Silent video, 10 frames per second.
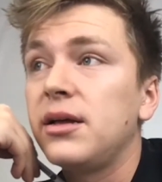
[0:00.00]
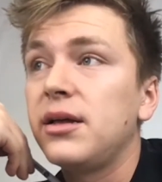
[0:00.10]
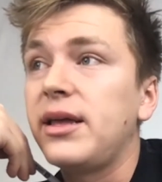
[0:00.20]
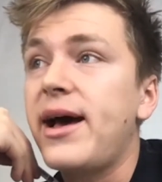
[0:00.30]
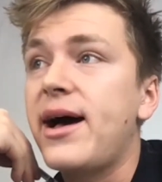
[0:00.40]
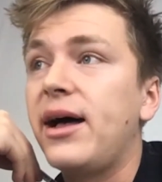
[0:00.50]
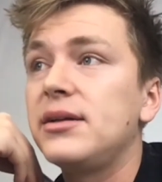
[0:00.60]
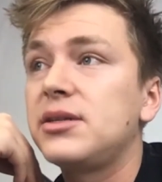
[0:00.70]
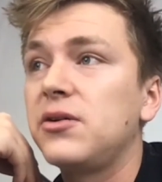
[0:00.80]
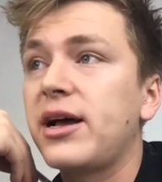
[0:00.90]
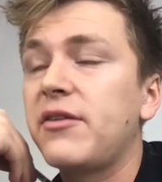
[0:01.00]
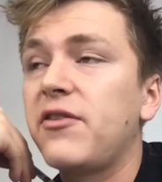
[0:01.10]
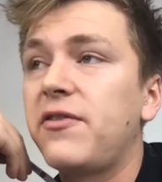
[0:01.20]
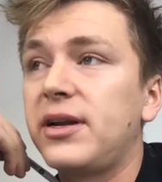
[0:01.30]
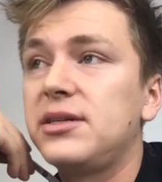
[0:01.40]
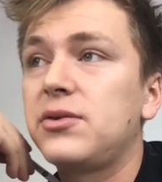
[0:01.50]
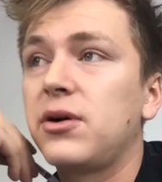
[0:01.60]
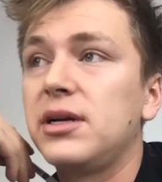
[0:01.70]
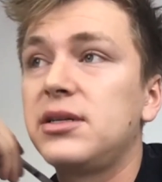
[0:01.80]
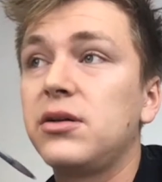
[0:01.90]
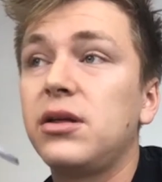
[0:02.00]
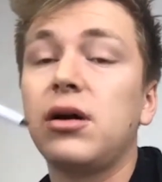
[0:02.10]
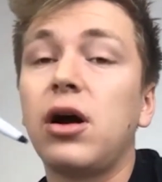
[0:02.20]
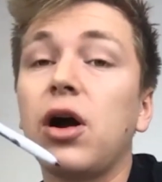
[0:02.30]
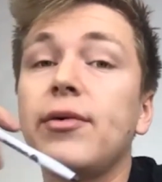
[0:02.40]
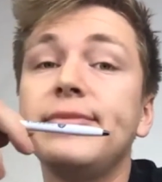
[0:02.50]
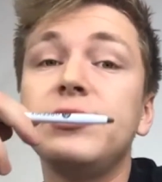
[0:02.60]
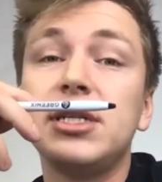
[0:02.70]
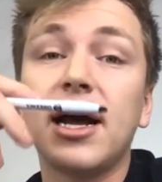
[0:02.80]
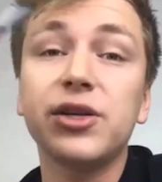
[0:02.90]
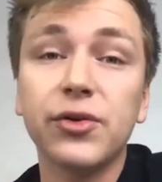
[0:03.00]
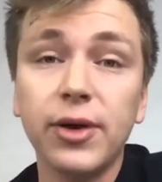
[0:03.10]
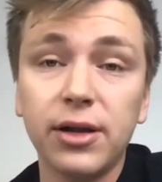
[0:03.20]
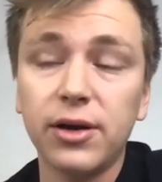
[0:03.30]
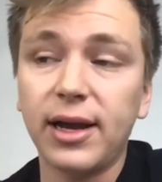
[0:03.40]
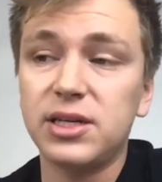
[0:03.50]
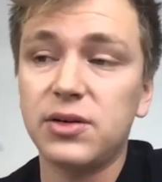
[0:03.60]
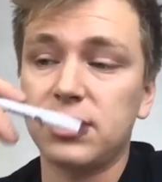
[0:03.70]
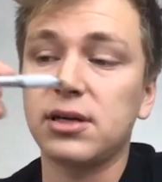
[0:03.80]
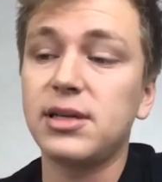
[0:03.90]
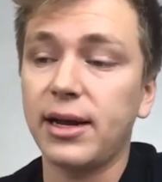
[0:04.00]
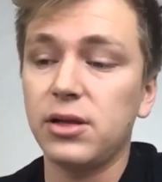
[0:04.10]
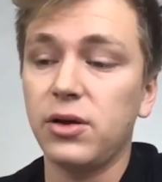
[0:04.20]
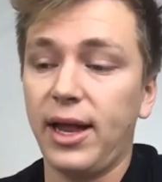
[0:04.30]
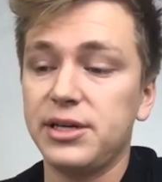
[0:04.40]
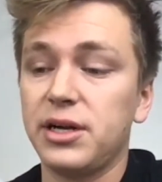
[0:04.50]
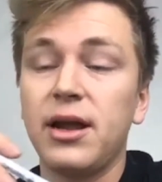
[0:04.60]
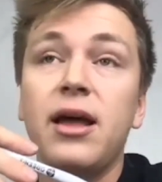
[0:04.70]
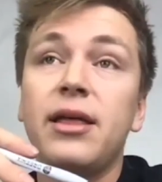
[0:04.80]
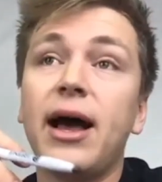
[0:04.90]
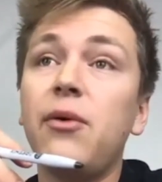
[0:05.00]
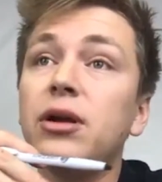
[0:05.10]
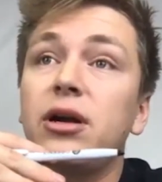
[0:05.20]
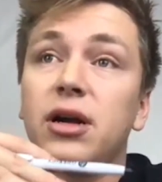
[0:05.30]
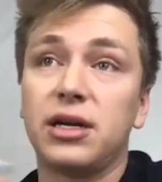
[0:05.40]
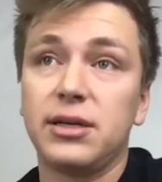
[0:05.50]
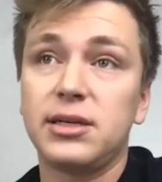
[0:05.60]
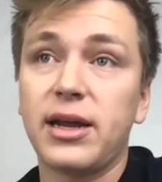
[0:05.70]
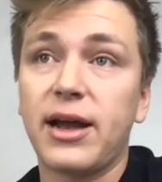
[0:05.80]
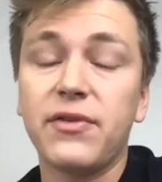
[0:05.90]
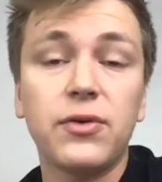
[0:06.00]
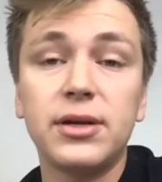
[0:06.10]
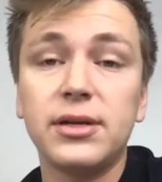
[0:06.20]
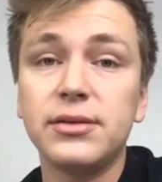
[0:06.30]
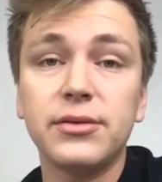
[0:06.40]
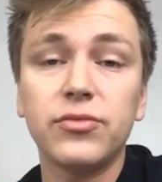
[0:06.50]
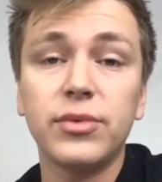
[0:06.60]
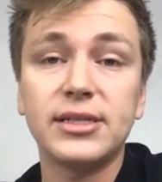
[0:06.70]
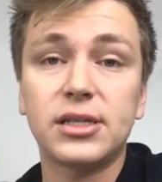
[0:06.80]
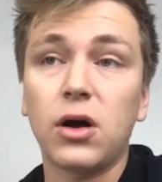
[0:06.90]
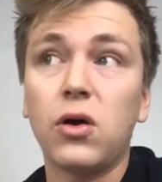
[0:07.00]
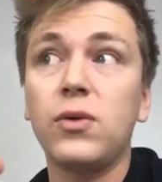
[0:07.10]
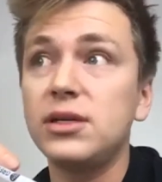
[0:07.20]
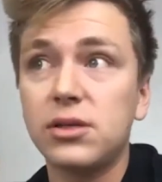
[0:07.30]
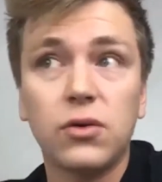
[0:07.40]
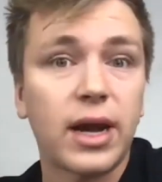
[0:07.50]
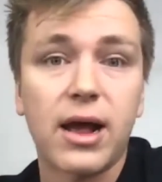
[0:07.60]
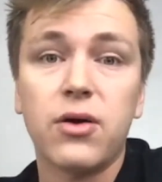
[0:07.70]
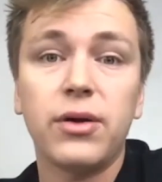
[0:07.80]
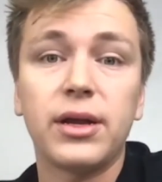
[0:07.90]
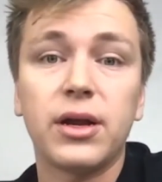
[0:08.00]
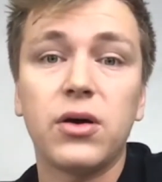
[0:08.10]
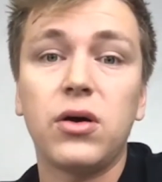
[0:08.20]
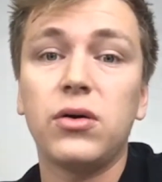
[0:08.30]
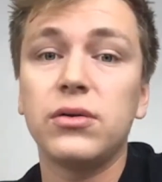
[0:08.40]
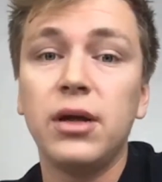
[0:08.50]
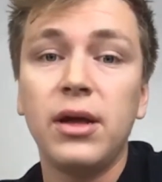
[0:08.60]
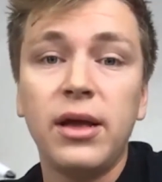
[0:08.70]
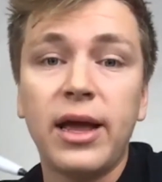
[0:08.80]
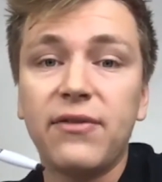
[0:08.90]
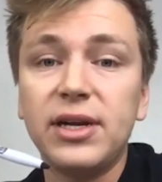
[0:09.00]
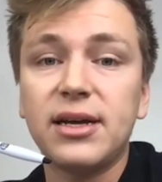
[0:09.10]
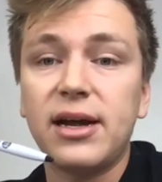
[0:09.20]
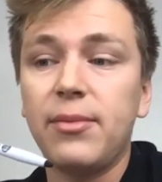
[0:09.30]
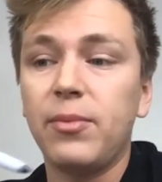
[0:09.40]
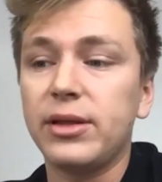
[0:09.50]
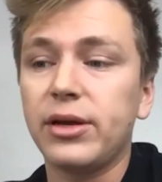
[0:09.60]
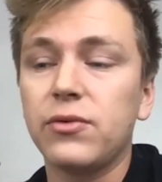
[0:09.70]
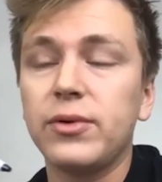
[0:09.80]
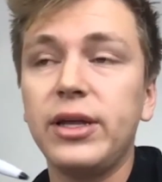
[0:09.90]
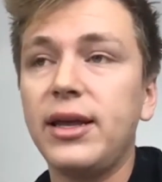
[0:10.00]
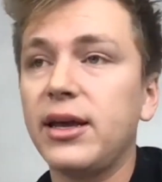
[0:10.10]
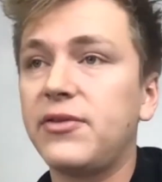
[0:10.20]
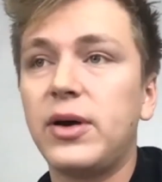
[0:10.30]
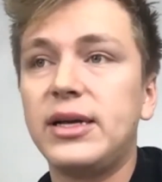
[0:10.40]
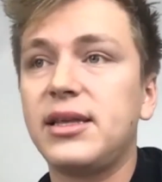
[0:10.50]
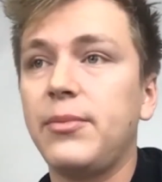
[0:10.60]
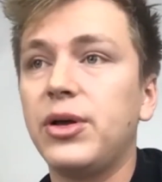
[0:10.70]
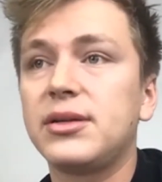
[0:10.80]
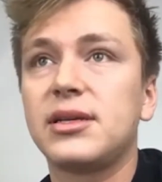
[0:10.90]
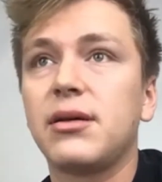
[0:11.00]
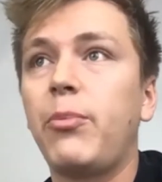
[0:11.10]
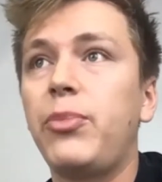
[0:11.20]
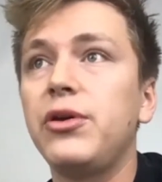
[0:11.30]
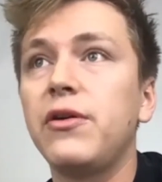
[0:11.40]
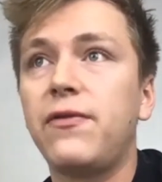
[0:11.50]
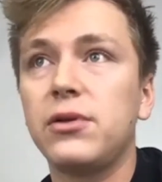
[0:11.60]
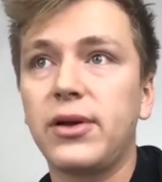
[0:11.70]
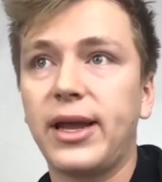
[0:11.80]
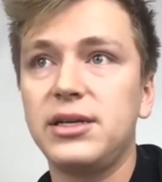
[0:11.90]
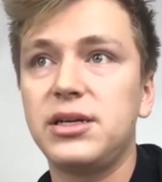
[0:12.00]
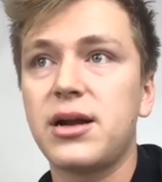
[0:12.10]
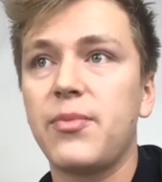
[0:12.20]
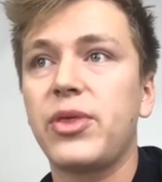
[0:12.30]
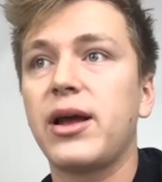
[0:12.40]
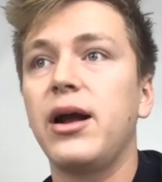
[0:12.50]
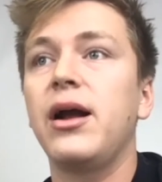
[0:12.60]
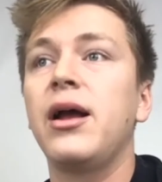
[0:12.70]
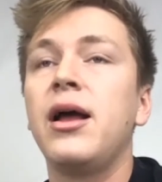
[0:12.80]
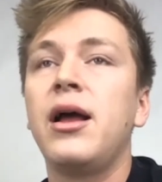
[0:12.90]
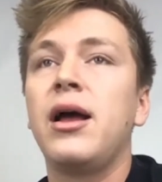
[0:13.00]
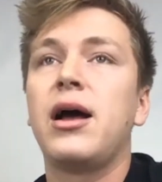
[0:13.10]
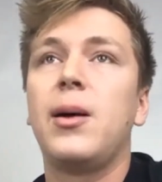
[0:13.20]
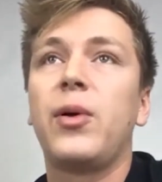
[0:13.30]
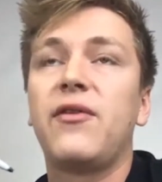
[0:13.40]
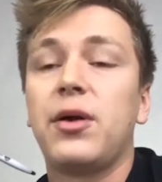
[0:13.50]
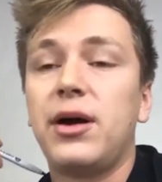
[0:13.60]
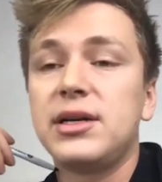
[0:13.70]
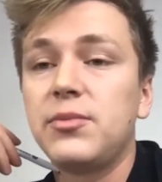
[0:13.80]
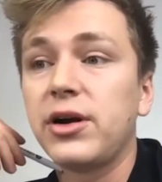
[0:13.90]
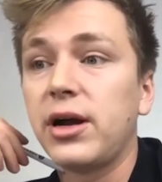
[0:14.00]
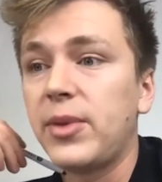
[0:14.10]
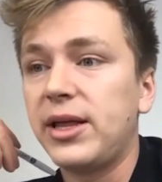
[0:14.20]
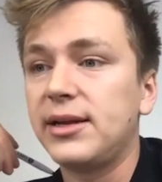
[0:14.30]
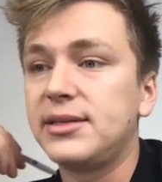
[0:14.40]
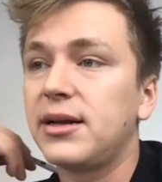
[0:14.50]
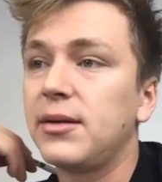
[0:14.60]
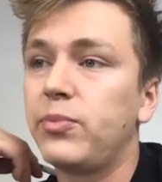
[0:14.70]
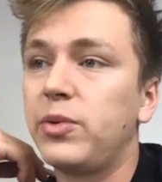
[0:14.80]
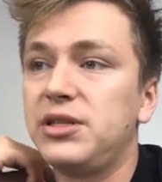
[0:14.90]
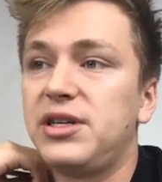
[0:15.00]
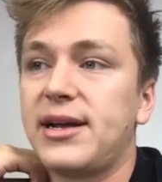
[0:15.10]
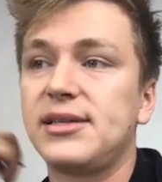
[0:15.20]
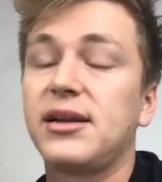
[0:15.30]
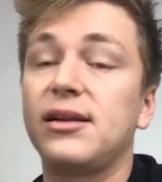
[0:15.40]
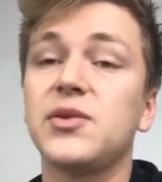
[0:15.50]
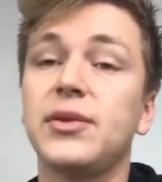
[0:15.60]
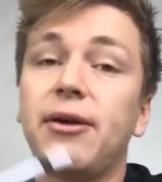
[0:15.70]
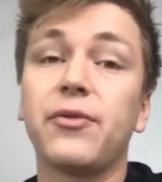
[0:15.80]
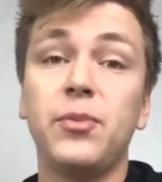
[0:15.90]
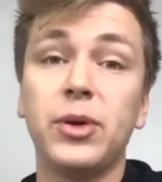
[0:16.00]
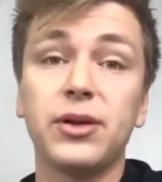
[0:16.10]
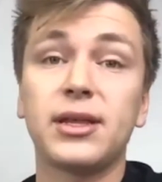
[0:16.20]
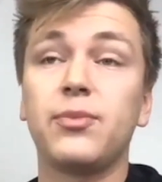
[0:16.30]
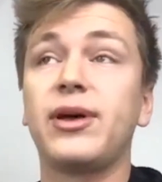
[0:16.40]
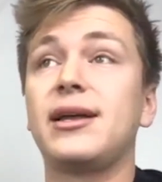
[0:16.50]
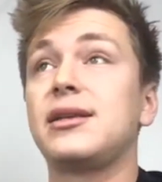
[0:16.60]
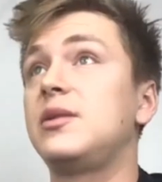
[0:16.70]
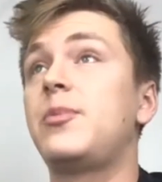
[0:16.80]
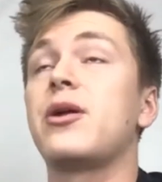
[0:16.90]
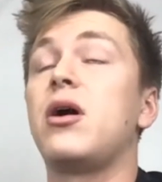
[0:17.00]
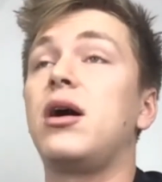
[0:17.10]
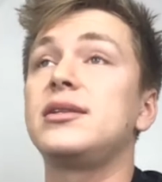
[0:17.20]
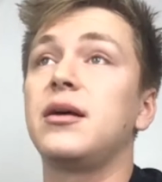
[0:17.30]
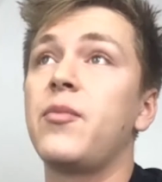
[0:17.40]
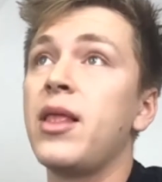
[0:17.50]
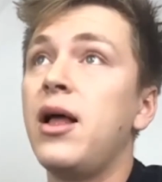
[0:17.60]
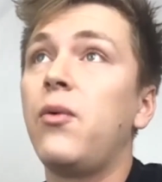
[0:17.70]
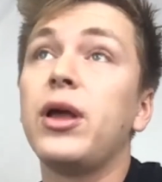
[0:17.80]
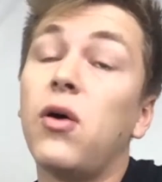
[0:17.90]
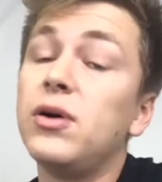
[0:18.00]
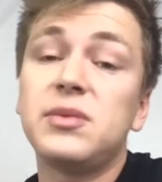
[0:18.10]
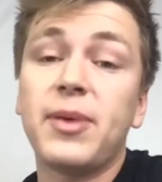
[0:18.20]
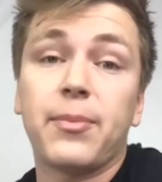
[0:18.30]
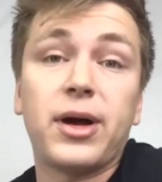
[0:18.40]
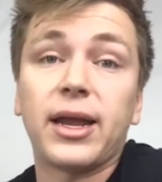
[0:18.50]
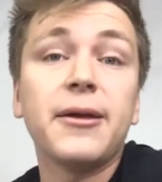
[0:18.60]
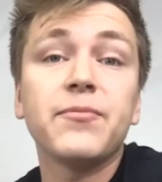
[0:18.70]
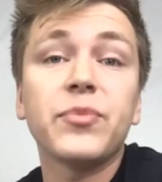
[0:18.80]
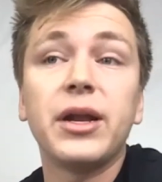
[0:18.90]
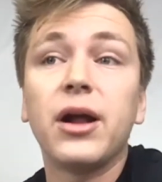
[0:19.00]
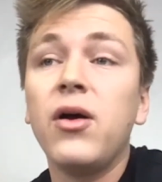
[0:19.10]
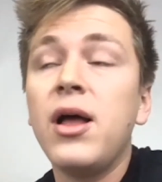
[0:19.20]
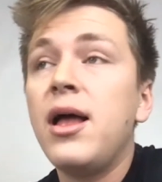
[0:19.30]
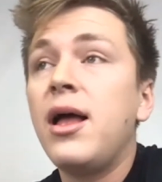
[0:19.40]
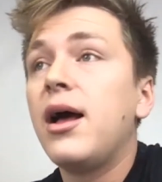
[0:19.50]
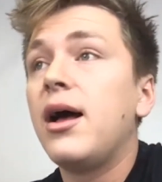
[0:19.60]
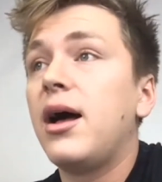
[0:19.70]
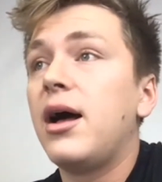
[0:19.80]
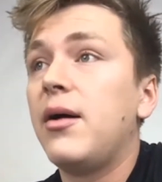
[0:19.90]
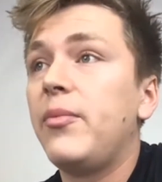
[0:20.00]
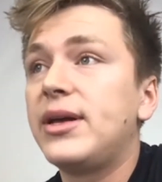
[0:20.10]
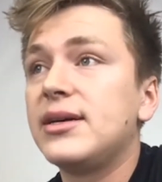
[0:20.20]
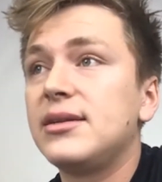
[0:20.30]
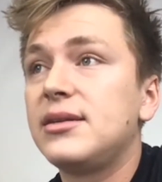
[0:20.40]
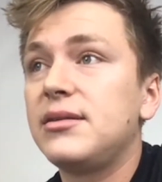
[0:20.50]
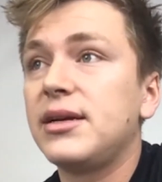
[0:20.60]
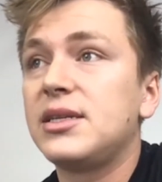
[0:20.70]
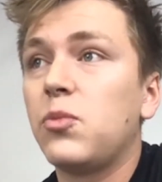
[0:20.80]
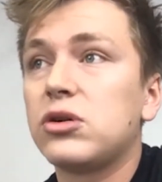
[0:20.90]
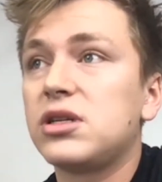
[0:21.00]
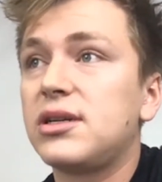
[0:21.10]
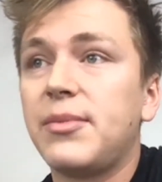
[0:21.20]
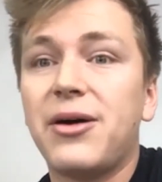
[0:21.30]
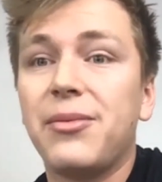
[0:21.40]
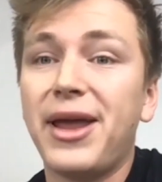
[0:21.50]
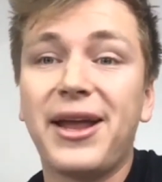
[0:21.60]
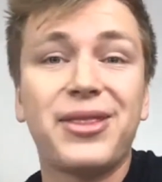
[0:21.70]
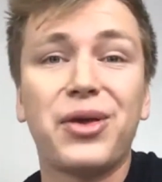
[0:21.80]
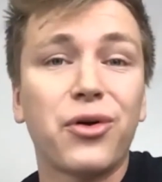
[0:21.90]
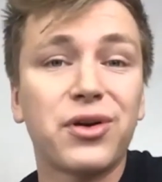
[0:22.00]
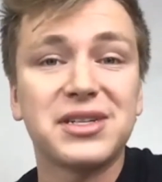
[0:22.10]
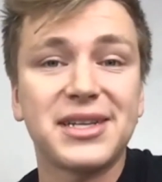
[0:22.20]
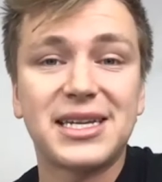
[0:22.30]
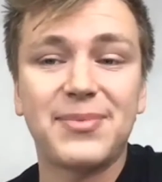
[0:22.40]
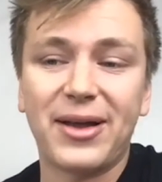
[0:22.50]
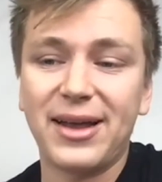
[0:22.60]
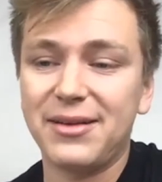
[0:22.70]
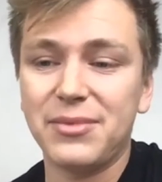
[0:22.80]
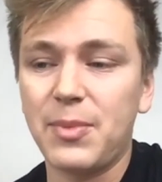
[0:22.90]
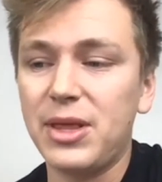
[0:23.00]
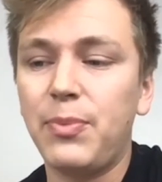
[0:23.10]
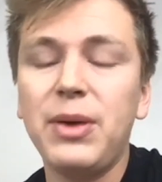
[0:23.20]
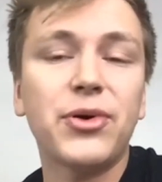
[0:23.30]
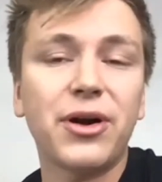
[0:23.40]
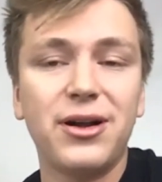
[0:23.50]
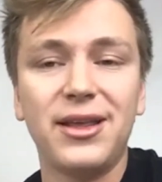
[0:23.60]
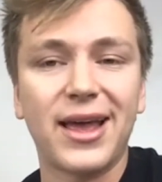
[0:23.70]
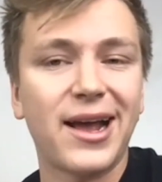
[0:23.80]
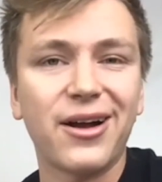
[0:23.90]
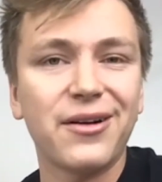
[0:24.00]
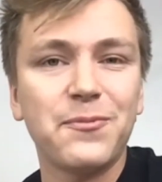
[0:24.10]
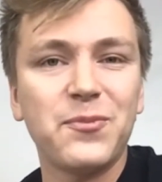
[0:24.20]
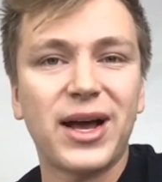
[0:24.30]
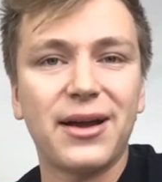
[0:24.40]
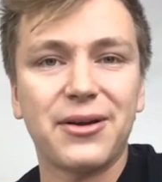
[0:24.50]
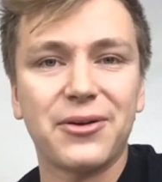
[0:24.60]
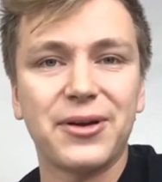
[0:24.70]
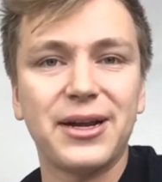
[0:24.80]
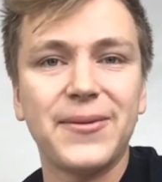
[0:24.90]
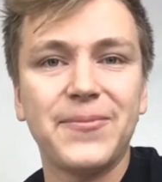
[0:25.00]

Yeah. So kind of a funny story. So our Jazz Arena location was our second location. That one crushes everyone, it's always sold out. Every time. They're really good to us. They built us a beautiful location up there. We have an awesome agreement. They took a good chance on us when they're rebuilding the place. It's been awesome. We always make money, because it's more just about making the orders, less about the people are already there at an arena,